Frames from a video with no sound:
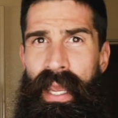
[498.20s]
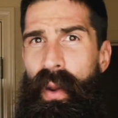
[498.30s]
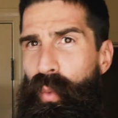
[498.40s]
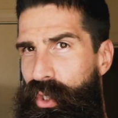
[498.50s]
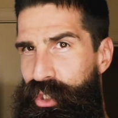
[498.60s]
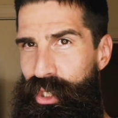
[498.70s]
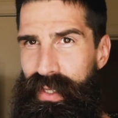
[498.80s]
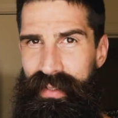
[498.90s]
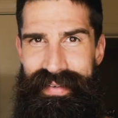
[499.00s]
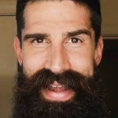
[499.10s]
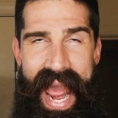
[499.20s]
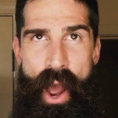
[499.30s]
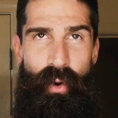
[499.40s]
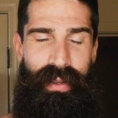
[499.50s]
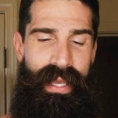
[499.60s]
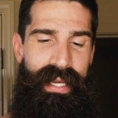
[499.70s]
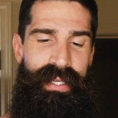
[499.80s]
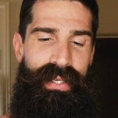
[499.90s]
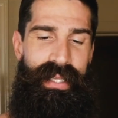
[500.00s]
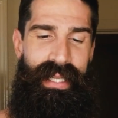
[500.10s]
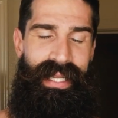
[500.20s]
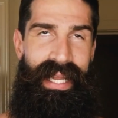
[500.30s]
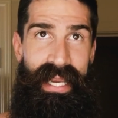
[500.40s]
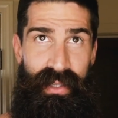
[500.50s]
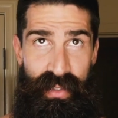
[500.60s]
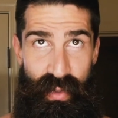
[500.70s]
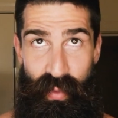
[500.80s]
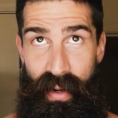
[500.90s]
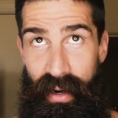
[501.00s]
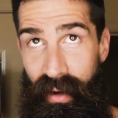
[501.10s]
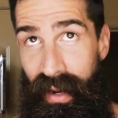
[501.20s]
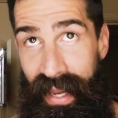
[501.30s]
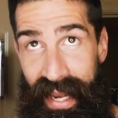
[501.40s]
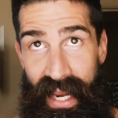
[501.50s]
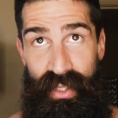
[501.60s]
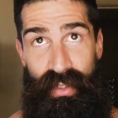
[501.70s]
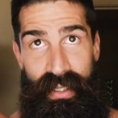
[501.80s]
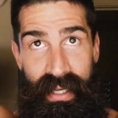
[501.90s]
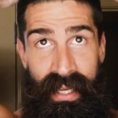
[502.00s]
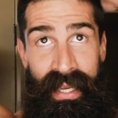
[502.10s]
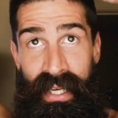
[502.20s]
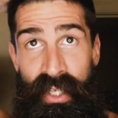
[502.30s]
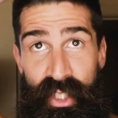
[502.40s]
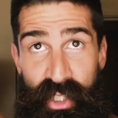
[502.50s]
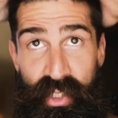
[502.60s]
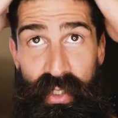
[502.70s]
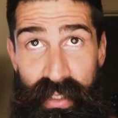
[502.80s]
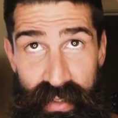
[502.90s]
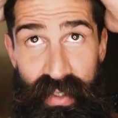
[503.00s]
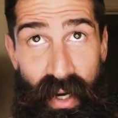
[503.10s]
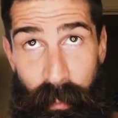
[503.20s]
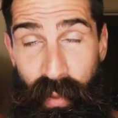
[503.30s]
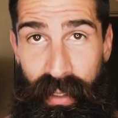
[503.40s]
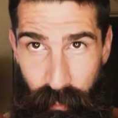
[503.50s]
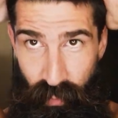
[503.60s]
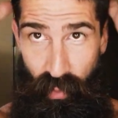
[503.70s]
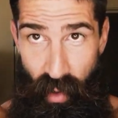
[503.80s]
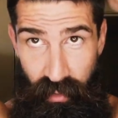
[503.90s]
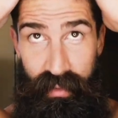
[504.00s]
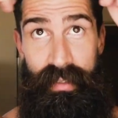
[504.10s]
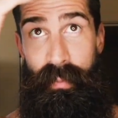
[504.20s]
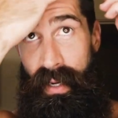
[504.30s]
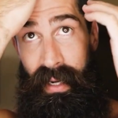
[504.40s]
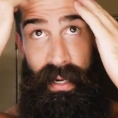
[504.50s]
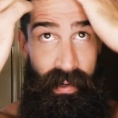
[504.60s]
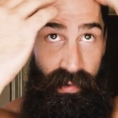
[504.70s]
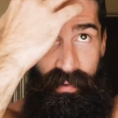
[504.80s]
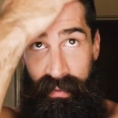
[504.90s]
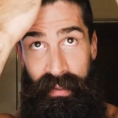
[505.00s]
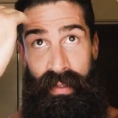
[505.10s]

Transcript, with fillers: And we're just now getting to the length to where I actually should start putting product in my hair.